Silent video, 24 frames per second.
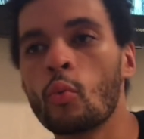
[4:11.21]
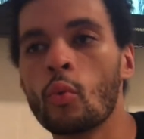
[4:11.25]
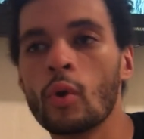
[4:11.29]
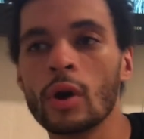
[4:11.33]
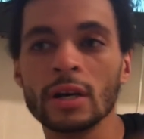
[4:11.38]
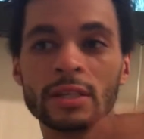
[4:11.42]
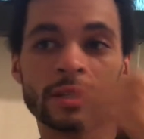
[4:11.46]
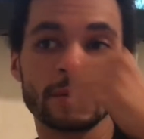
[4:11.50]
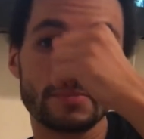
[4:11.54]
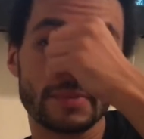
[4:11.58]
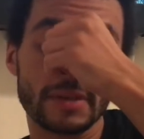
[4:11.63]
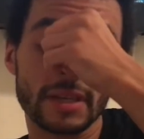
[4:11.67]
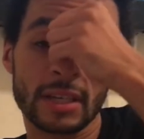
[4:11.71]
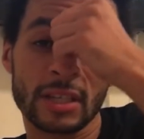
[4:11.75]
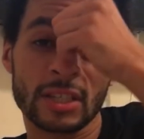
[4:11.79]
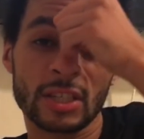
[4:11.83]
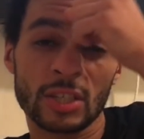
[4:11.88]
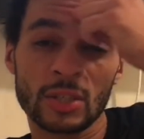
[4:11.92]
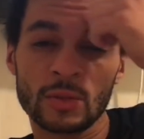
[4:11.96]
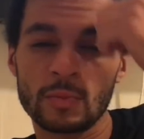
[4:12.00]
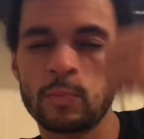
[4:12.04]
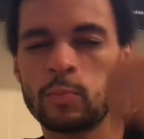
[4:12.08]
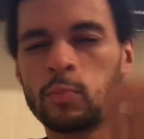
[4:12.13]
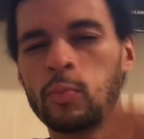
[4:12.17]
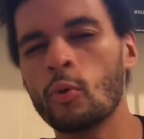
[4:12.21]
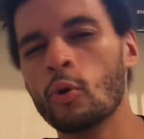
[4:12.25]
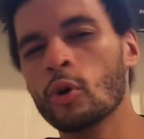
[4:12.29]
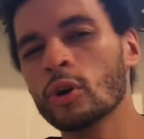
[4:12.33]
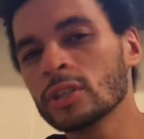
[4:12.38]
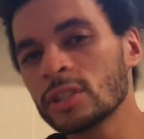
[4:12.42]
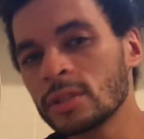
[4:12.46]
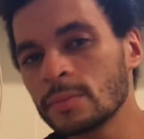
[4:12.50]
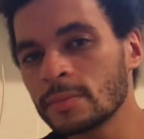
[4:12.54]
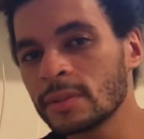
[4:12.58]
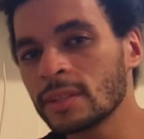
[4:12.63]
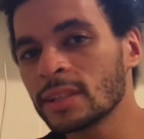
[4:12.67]
was being
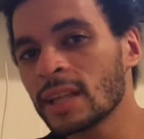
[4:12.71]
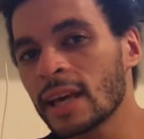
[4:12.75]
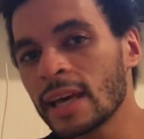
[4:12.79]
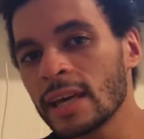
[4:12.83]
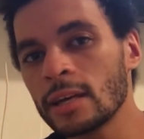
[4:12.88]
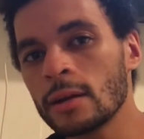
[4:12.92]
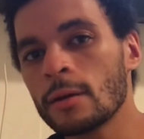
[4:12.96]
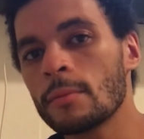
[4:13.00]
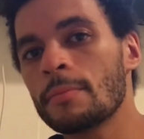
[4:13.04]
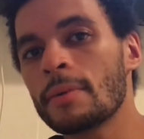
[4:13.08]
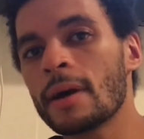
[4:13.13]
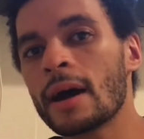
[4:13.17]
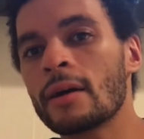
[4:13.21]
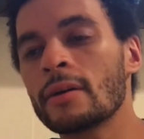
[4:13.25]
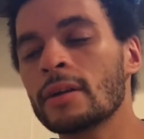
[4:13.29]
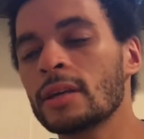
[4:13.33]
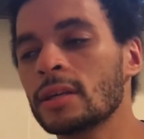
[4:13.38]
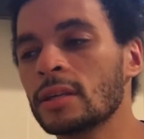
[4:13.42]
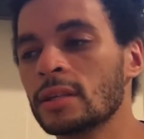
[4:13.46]
sportsmanlike about